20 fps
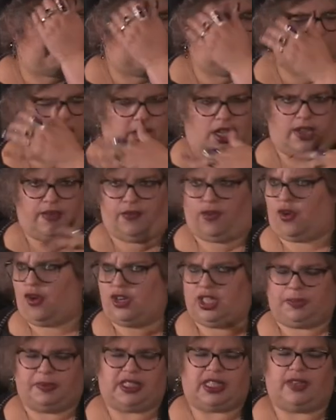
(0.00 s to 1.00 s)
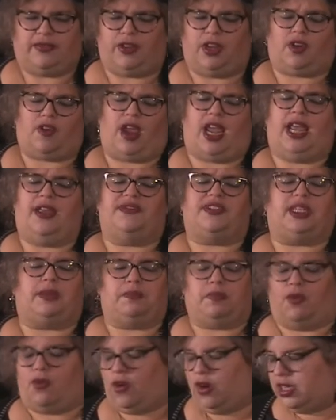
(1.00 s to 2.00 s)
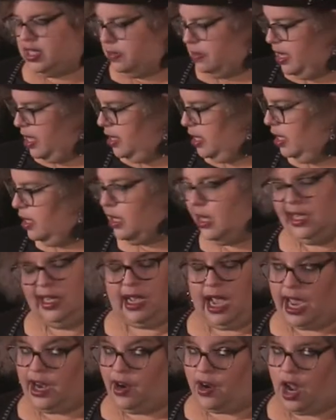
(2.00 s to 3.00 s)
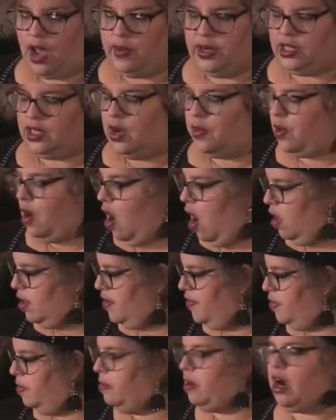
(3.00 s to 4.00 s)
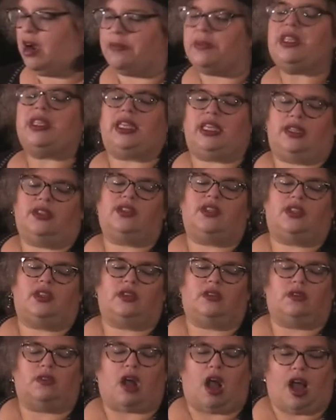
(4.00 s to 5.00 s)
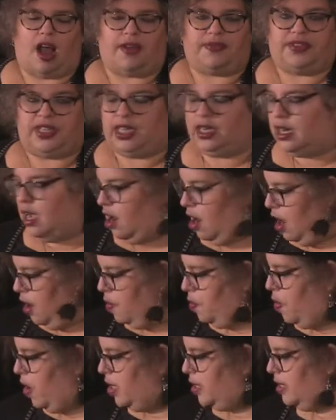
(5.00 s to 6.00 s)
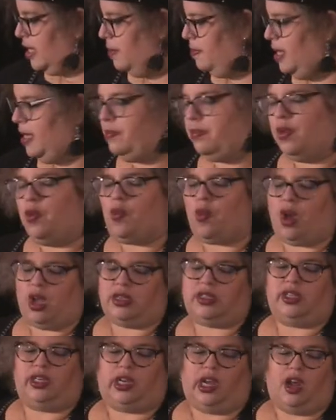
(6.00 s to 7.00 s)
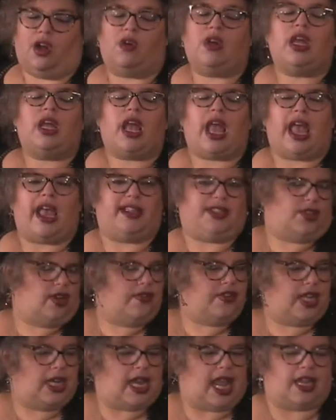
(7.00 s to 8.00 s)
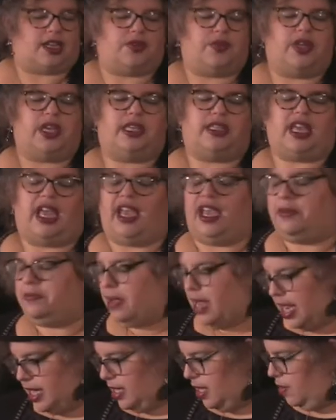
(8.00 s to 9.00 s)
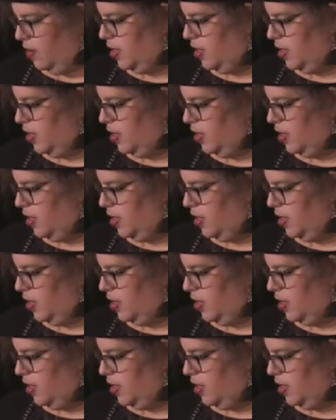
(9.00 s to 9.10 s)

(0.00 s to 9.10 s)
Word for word: me looking for specific graves in Portsmouth, and I don't always know where all of them are, but these two often are ones that people want to go and sort of connect with and pay their